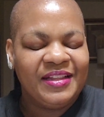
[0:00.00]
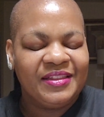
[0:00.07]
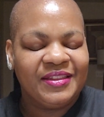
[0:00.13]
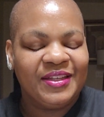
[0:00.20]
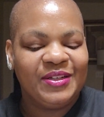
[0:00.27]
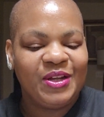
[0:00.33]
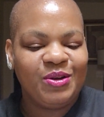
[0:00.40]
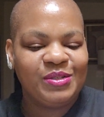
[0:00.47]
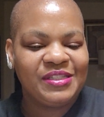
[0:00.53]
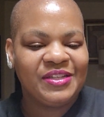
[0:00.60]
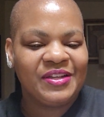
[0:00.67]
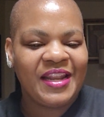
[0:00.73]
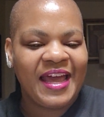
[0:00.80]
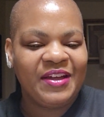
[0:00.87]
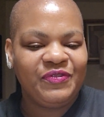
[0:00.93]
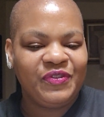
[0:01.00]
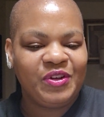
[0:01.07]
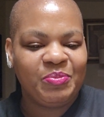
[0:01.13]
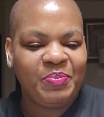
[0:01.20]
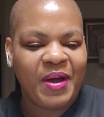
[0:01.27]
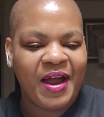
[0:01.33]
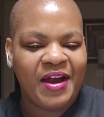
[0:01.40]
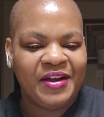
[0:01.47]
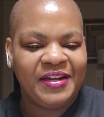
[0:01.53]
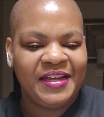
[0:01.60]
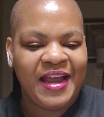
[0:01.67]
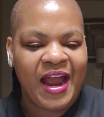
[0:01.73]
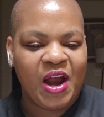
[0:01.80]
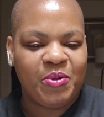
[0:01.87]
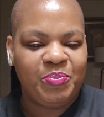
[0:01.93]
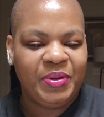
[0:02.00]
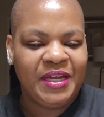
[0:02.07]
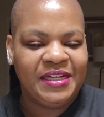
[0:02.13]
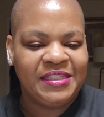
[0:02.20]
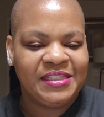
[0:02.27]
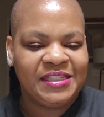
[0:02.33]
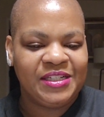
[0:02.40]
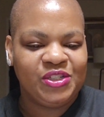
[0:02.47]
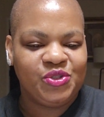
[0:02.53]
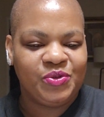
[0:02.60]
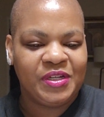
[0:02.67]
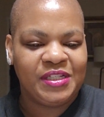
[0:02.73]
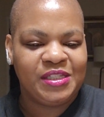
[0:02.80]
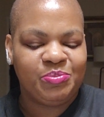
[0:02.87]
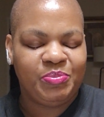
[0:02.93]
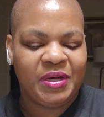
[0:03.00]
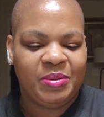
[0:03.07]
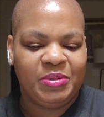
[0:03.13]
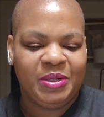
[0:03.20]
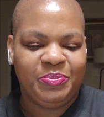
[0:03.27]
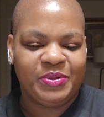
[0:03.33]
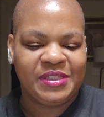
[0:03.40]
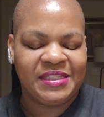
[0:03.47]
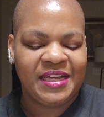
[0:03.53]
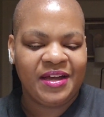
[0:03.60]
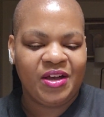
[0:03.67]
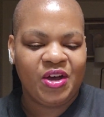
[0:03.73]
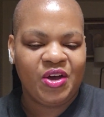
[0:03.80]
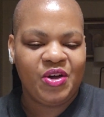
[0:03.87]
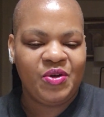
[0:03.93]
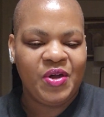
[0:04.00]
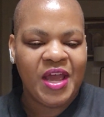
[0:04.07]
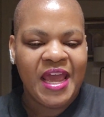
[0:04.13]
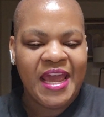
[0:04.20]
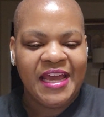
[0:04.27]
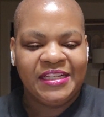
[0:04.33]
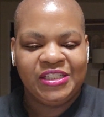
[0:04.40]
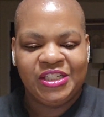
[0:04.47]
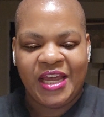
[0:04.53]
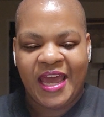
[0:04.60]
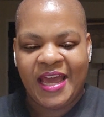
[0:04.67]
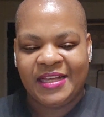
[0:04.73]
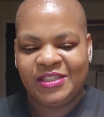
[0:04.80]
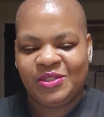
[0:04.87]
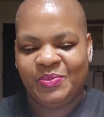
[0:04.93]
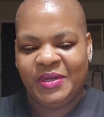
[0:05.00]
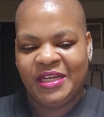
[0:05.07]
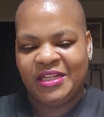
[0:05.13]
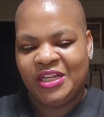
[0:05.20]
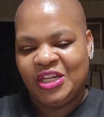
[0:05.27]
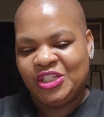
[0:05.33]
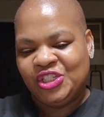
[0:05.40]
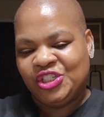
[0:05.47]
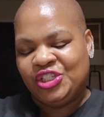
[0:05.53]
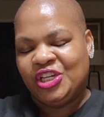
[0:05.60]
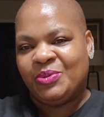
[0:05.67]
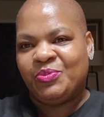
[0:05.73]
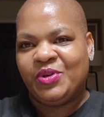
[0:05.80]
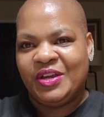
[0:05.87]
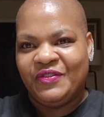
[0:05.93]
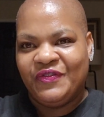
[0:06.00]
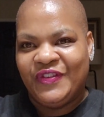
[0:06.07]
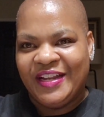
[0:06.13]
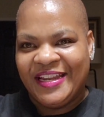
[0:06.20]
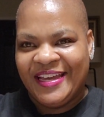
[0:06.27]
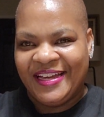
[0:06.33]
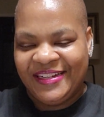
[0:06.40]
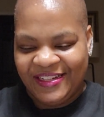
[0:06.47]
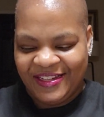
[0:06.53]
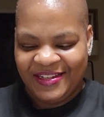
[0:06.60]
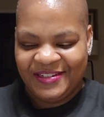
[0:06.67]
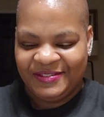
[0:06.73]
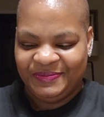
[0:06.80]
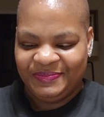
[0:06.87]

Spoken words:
The notes on Life of the Party are pink citrus, bubbly prosecco, jasmine, shimmering vanilla.